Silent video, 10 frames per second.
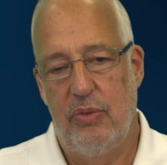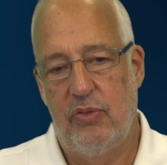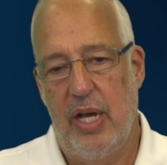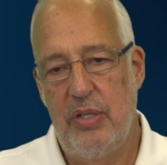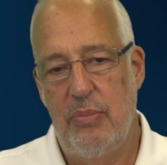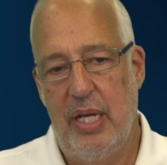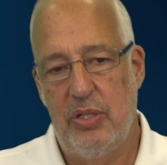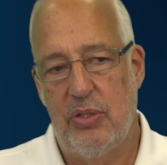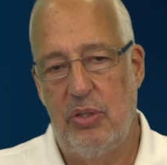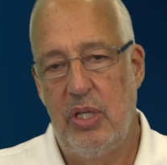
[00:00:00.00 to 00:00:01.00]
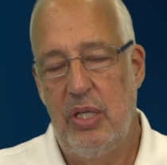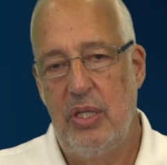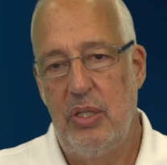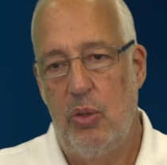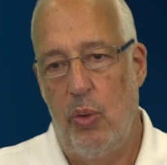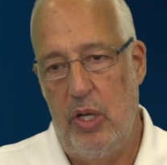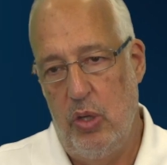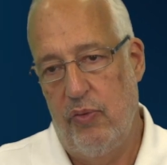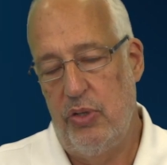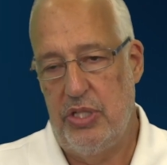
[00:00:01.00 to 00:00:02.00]
tried to measure
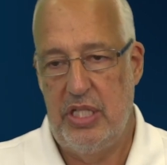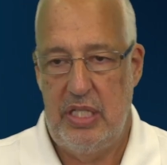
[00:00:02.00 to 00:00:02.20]
radio versus